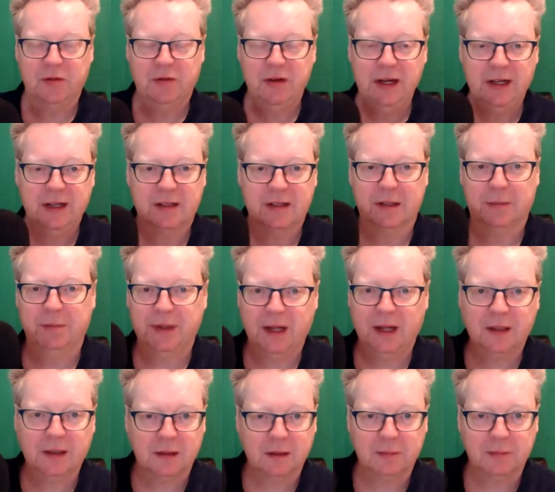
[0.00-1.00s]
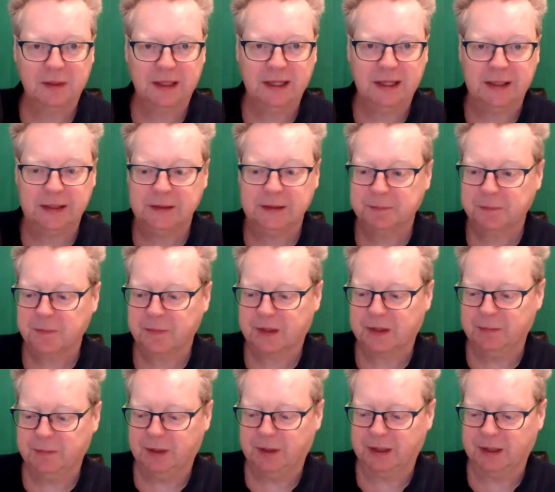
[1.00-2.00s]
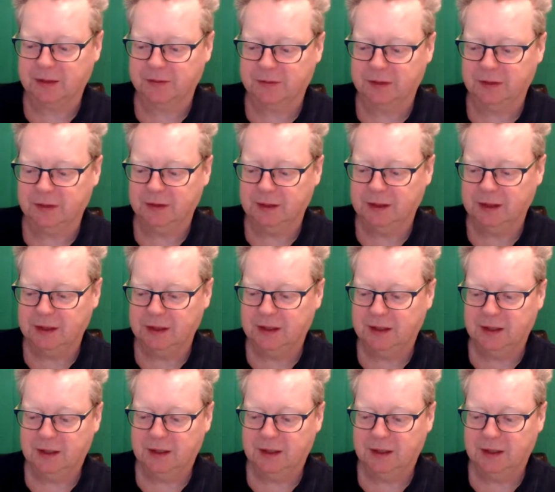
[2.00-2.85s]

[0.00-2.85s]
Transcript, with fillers: So it really is a plug and play microphone,